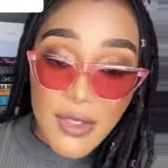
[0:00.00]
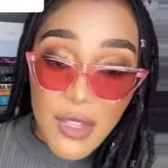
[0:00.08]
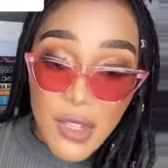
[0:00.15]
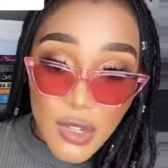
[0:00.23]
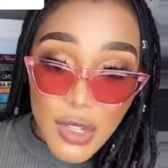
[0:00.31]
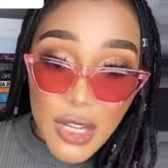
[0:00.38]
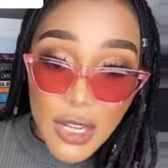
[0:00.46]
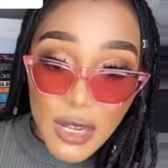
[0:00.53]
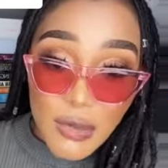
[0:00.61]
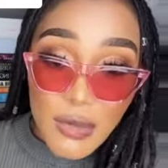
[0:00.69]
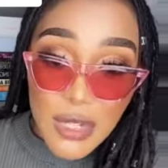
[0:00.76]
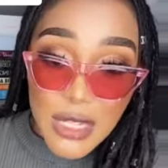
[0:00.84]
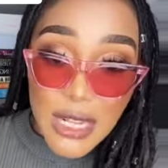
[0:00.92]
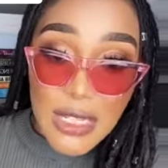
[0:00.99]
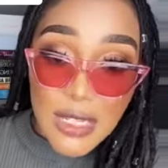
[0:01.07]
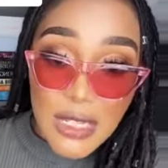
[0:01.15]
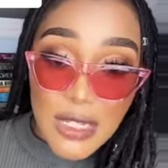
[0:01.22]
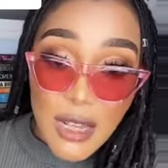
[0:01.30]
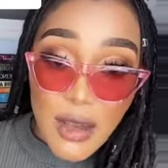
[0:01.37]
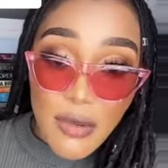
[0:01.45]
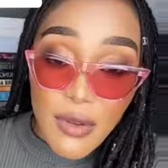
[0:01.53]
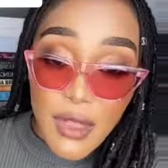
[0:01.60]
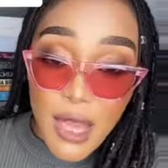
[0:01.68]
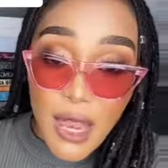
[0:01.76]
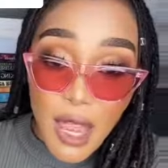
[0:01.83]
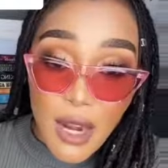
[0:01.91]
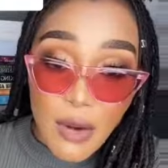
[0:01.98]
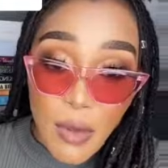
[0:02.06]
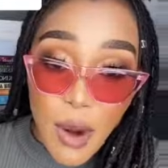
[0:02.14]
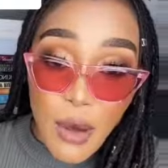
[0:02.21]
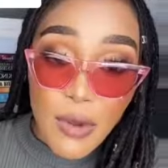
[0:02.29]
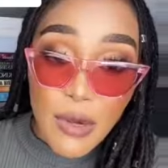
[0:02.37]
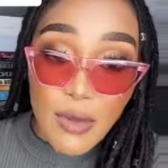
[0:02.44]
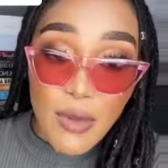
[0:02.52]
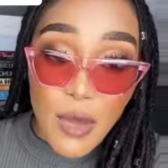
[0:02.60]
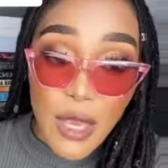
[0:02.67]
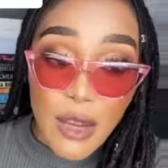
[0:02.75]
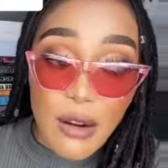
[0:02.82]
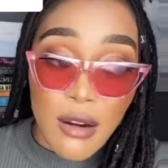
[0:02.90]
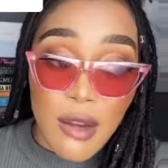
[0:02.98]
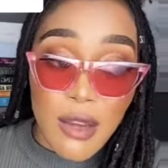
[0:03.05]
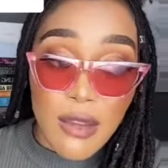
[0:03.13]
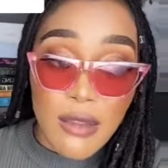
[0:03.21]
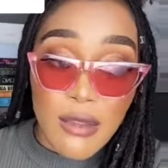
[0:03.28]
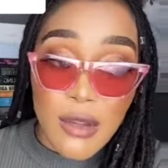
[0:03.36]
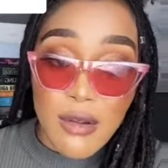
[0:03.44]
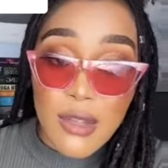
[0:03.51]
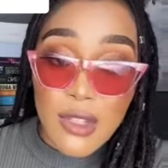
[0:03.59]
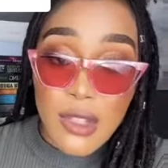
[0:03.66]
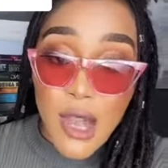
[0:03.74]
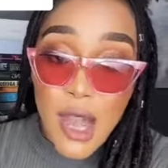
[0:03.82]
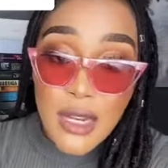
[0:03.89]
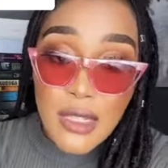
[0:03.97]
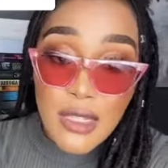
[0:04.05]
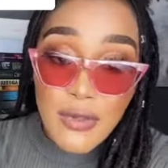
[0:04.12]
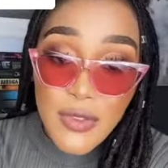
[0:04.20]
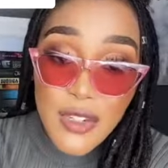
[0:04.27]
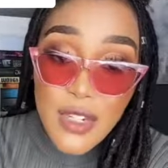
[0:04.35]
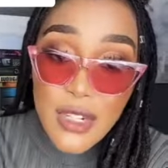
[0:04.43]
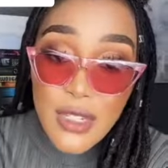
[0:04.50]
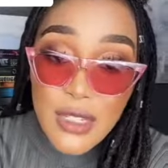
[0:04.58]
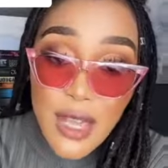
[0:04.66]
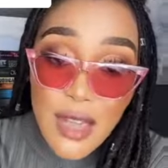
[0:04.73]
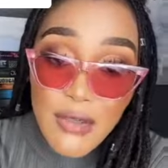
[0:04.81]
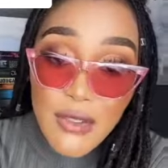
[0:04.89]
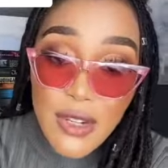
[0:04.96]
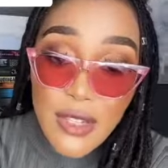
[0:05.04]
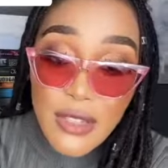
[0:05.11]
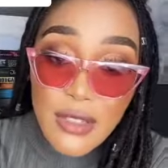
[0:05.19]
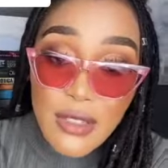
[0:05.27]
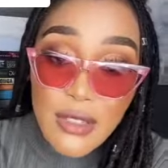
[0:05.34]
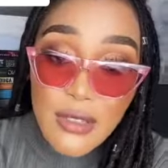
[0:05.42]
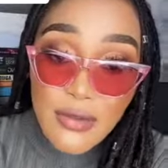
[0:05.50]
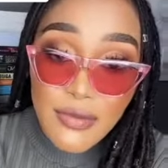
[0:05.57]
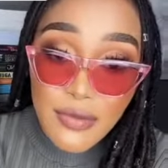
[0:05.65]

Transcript: usually presents itself with that kind of problem where there is not sufficient evidence